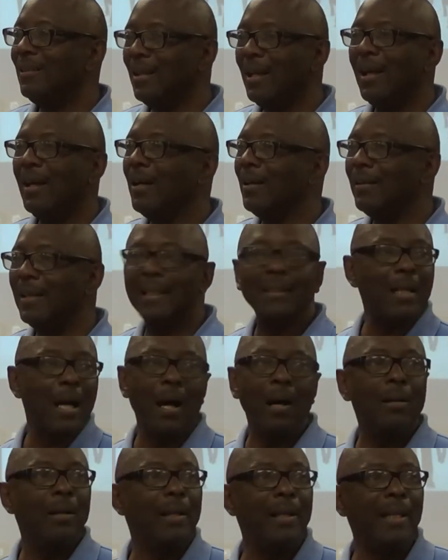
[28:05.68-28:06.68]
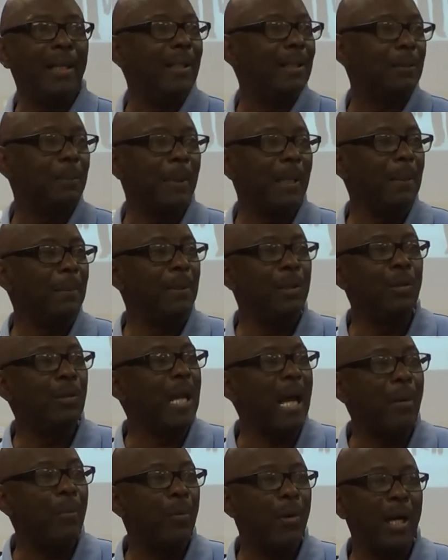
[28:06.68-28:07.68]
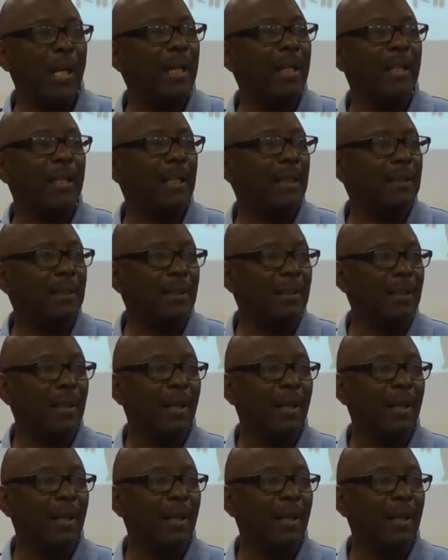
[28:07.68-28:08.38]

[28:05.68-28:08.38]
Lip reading: Yeah, that's all it is, baby. Yeah. You're not running nothing.